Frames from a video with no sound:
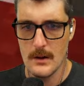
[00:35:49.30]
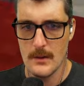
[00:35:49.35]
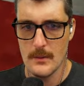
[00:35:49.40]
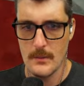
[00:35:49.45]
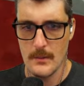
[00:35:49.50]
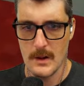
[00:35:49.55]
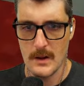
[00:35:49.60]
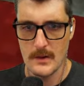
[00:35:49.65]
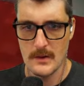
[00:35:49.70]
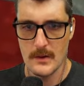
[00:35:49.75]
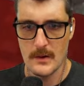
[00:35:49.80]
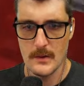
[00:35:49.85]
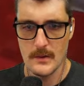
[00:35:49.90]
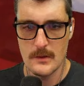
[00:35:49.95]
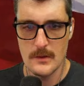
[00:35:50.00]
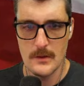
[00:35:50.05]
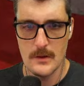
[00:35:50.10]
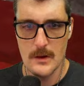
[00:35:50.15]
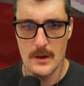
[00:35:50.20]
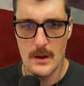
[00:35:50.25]
Makes sense.
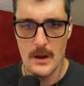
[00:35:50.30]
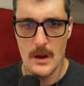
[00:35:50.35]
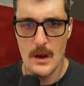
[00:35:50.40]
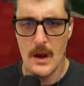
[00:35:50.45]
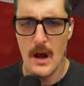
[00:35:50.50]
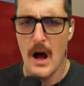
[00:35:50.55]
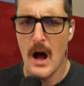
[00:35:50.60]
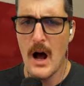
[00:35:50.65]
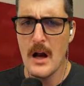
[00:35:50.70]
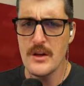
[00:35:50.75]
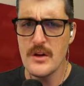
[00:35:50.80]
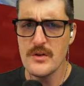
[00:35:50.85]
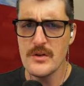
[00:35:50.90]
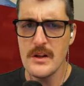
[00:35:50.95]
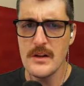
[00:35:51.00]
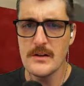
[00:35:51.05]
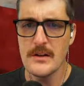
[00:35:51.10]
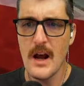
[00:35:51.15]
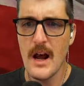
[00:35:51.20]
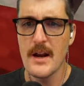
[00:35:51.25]

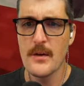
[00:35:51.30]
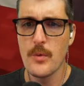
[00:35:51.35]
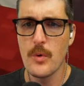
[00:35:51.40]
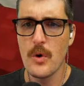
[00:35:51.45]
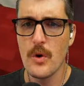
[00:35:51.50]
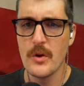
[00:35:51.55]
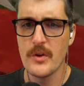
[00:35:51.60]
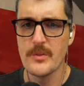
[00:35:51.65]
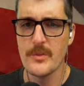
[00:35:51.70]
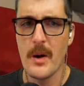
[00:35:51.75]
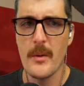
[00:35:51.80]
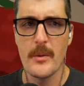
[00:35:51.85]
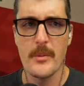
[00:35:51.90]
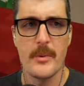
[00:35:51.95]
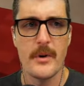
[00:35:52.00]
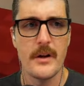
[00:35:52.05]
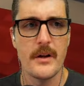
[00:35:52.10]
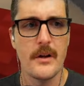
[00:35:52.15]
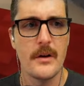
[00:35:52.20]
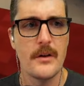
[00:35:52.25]
Using dyed wool is probably
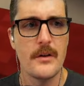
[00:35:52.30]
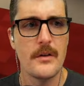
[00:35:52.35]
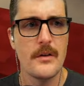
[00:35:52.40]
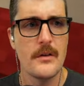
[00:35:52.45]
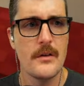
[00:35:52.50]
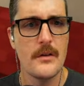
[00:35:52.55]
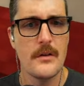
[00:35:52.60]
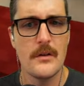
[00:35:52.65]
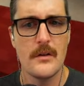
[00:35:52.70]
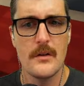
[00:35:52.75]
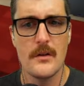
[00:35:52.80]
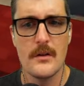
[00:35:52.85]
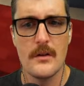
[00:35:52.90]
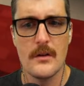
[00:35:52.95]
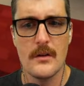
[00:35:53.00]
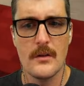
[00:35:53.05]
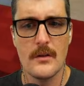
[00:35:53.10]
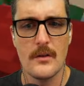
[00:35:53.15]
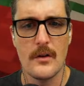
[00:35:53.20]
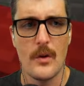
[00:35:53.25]
pretty good.
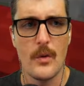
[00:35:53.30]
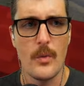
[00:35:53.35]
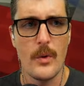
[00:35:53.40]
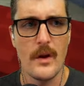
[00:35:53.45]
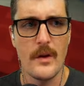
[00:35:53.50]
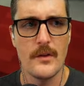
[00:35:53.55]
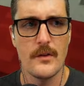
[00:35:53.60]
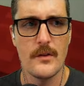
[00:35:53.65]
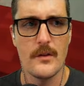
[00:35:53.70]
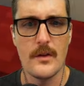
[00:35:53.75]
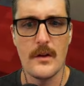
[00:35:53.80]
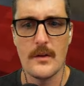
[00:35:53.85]
Let's go west, then